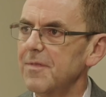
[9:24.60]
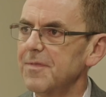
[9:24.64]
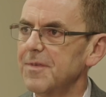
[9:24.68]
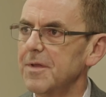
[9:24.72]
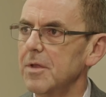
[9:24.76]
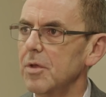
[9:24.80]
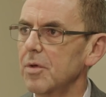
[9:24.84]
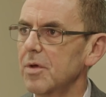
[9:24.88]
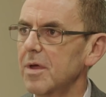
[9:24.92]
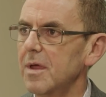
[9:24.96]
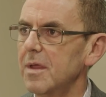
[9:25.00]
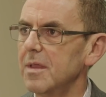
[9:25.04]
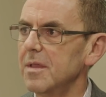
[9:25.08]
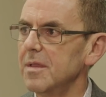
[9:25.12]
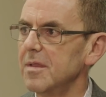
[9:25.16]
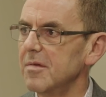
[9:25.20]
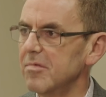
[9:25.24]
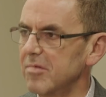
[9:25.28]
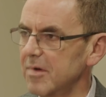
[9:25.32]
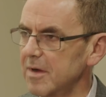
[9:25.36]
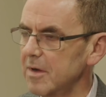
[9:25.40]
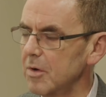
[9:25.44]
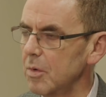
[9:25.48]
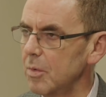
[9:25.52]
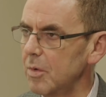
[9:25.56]
have to look at the
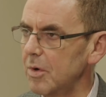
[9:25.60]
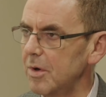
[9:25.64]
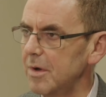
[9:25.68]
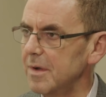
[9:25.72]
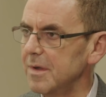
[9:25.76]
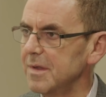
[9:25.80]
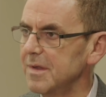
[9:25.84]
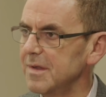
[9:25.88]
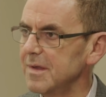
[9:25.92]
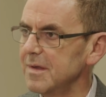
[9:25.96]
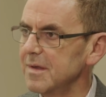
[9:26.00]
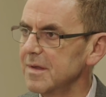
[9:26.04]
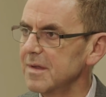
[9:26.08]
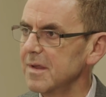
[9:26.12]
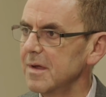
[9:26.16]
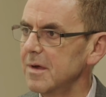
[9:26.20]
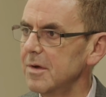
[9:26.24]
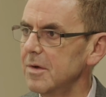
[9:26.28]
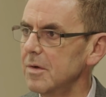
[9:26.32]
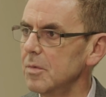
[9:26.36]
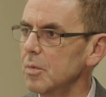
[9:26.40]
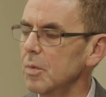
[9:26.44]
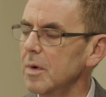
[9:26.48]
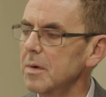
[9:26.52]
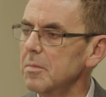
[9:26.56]
real words.
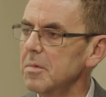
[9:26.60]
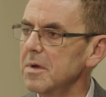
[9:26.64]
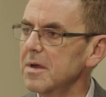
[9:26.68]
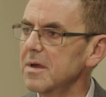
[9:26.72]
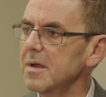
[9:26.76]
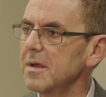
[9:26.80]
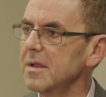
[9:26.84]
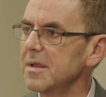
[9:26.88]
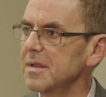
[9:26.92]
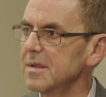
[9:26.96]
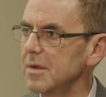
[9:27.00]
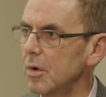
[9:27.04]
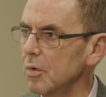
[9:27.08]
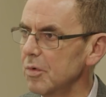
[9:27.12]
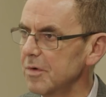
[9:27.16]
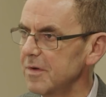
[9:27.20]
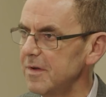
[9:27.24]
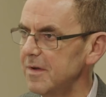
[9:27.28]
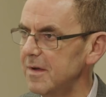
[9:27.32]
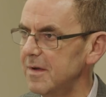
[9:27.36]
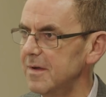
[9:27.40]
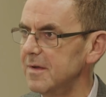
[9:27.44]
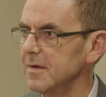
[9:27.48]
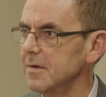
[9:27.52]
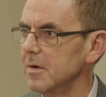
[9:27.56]
So when we
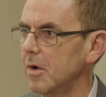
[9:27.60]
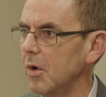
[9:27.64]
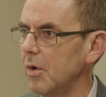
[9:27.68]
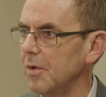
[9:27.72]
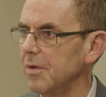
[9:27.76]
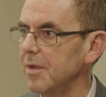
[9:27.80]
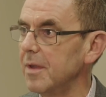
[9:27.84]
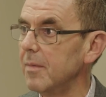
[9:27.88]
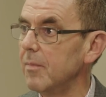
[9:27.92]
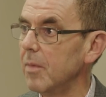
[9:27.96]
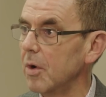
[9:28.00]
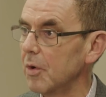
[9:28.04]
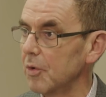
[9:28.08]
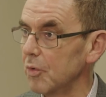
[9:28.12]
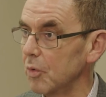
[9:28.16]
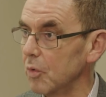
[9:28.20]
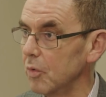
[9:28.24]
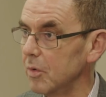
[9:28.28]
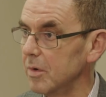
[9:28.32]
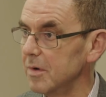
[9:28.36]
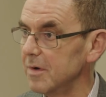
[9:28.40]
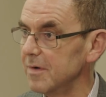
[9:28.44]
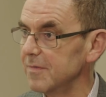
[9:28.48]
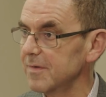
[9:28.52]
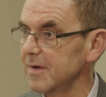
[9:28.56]
consulted on the
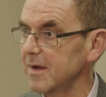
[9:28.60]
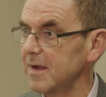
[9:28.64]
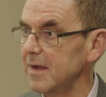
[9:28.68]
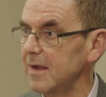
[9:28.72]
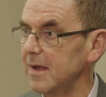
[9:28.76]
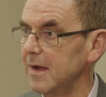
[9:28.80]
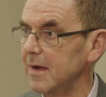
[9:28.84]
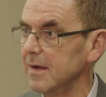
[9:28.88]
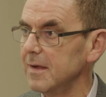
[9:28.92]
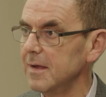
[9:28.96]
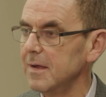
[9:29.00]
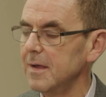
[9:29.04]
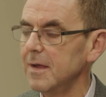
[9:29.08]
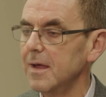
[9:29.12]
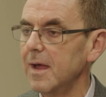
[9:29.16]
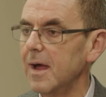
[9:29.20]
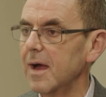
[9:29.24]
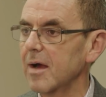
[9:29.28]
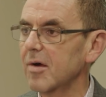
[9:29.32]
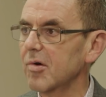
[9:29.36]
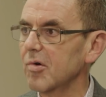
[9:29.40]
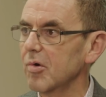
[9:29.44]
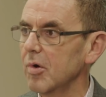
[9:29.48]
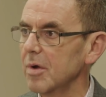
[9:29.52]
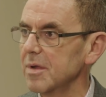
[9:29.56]
model of care
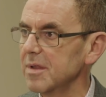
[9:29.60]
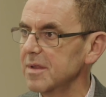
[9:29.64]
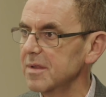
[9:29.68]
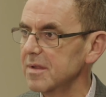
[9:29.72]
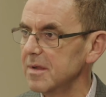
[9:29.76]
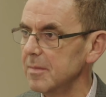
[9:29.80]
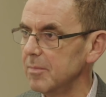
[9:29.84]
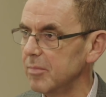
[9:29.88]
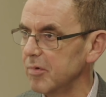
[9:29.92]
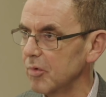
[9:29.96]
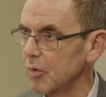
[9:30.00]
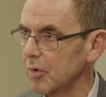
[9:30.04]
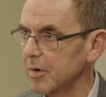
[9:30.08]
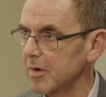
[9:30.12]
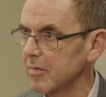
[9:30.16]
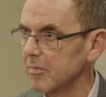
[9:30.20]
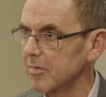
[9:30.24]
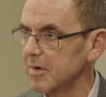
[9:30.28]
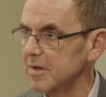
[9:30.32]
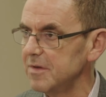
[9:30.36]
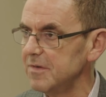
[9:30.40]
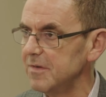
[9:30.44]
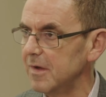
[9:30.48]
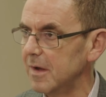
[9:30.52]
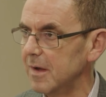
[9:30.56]
across the broader
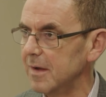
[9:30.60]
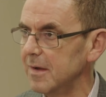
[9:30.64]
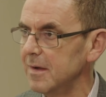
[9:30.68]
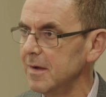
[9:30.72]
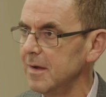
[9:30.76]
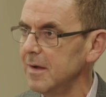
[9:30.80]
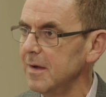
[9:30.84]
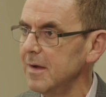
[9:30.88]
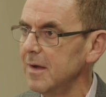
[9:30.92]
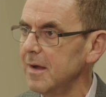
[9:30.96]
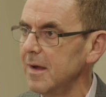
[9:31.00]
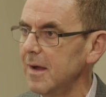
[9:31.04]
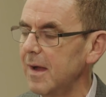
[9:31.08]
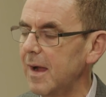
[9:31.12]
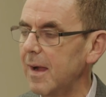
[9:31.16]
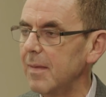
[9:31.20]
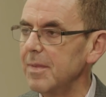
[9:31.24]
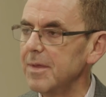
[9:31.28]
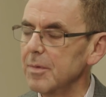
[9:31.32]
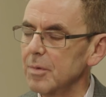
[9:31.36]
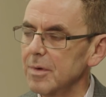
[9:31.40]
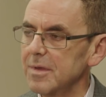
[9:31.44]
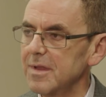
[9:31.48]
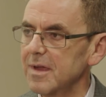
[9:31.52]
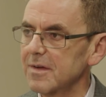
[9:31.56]
region,
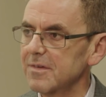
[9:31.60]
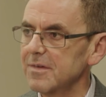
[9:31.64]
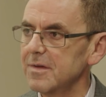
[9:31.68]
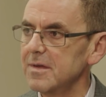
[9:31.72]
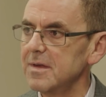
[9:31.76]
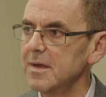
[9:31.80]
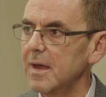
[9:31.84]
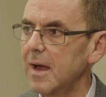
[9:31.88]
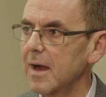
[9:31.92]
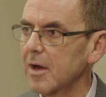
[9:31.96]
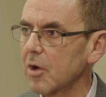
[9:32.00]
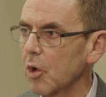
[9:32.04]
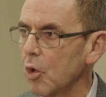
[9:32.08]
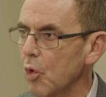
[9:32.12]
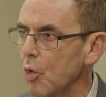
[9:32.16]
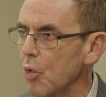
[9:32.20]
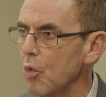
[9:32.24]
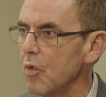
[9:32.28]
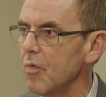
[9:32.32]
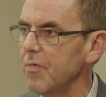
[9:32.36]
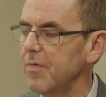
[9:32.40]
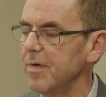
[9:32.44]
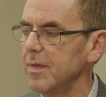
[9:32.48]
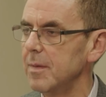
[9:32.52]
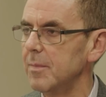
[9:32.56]
there was actually a
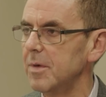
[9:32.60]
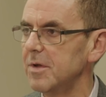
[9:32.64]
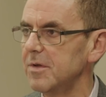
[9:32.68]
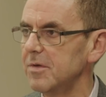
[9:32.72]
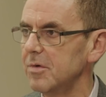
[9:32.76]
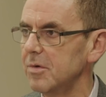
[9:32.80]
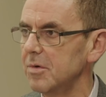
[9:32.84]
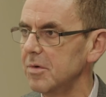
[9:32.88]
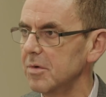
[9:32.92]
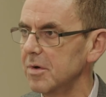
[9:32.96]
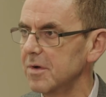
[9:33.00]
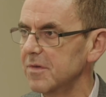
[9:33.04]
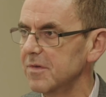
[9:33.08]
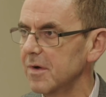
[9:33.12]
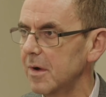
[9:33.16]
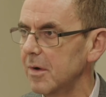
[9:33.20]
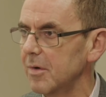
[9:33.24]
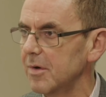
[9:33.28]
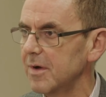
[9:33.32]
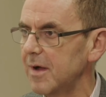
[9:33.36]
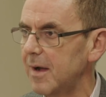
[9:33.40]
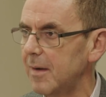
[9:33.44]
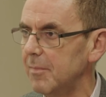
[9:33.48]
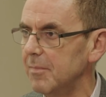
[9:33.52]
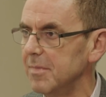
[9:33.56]
call for the maternal and
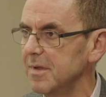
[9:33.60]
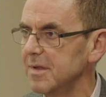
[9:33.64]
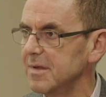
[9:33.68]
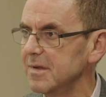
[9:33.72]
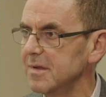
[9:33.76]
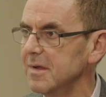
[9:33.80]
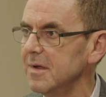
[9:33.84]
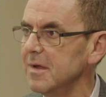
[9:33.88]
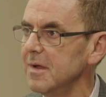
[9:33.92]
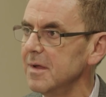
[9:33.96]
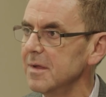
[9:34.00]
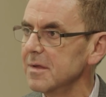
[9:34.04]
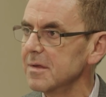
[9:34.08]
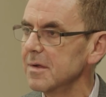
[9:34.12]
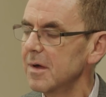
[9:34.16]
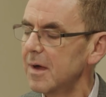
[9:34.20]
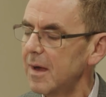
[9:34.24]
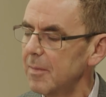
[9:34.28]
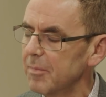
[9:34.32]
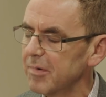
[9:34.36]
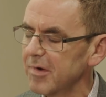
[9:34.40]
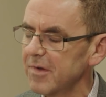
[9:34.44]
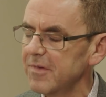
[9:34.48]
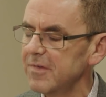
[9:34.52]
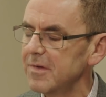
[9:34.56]
child hubs. So I
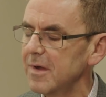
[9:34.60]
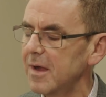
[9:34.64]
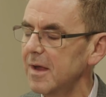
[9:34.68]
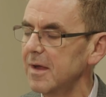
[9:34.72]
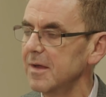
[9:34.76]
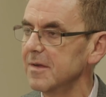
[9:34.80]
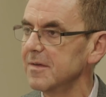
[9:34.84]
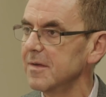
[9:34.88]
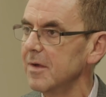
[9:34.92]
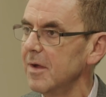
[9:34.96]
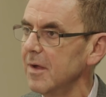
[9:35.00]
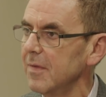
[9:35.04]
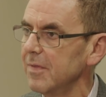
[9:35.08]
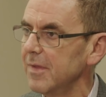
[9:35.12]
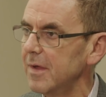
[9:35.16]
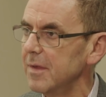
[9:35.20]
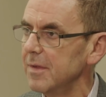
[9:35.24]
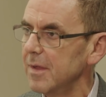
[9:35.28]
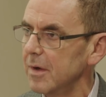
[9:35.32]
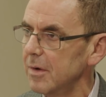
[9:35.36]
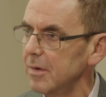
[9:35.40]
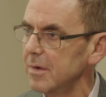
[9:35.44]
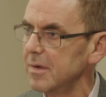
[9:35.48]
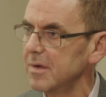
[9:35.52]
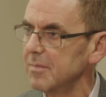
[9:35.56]
appreciate that
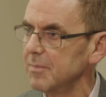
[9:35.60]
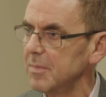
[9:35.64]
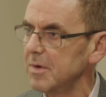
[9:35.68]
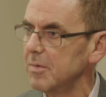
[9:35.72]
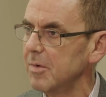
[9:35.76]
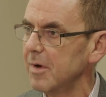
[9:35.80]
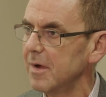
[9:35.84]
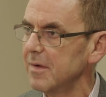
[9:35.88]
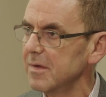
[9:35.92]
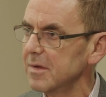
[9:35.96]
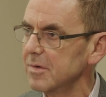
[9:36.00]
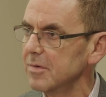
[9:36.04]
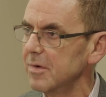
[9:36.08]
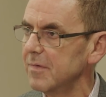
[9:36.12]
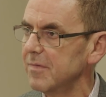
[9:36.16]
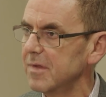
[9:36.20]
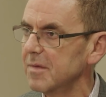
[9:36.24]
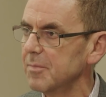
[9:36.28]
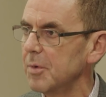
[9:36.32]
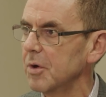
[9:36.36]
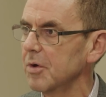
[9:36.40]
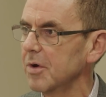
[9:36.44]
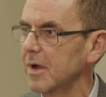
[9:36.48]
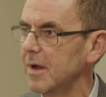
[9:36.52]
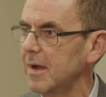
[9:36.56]
those midwives who have
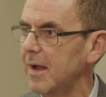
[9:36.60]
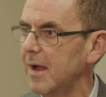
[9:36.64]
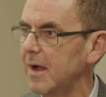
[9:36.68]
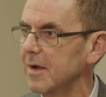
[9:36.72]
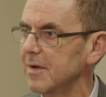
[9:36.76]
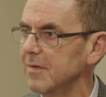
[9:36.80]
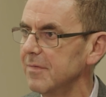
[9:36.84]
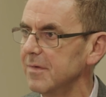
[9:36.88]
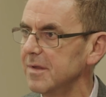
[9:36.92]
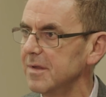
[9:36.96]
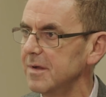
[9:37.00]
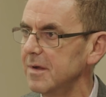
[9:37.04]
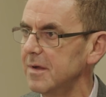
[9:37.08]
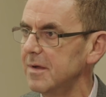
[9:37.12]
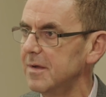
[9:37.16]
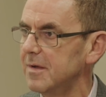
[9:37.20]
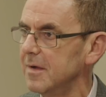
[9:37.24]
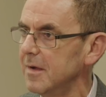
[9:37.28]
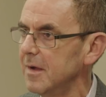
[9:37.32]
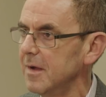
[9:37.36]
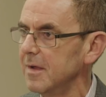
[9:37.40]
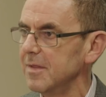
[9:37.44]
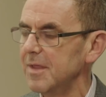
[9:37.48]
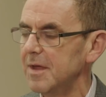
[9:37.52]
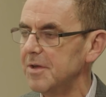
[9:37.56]
spoken out have said
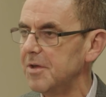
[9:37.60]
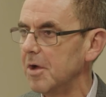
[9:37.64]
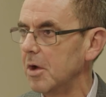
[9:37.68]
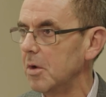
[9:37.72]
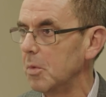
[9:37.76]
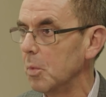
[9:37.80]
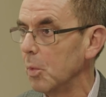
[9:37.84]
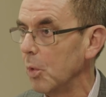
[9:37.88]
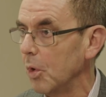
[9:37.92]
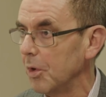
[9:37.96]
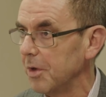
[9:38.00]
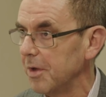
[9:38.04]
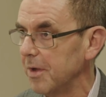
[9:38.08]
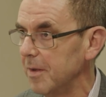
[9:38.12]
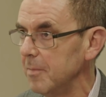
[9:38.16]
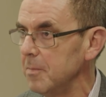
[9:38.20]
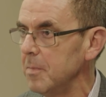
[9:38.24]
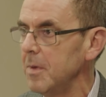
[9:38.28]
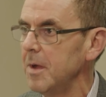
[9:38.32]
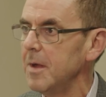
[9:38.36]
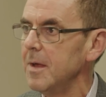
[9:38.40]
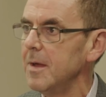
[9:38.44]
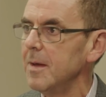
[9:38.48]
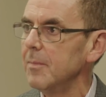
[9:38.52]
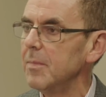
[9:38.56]
they don't want
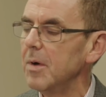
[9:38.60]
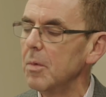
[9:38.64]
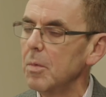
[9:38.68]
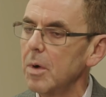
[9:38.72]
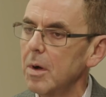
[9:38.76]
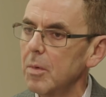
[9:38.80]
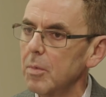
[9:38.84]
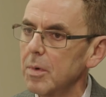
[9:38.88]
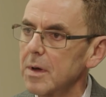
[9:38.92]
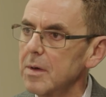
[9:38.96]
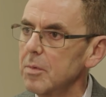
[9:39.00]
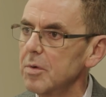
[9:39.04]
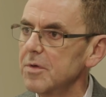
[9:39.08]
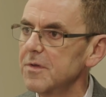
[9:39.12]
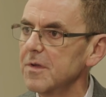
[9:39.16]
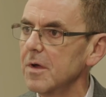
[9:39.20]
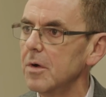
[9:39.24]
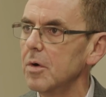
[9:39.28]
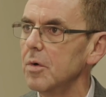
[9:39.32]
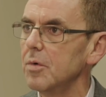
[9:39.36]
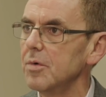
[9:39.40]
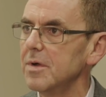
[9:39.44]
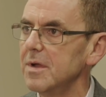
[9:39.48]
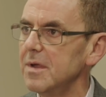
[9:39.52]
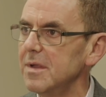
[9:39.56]
them. But what we were
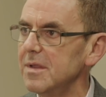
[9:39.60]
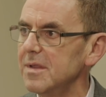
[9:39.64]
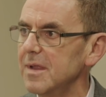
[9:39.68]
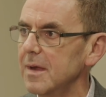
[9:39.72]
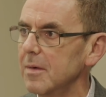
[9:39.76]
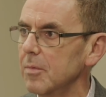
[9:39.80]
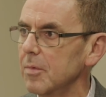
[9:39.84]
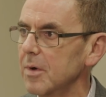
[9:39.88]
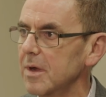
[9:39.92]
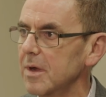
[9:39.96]
told is that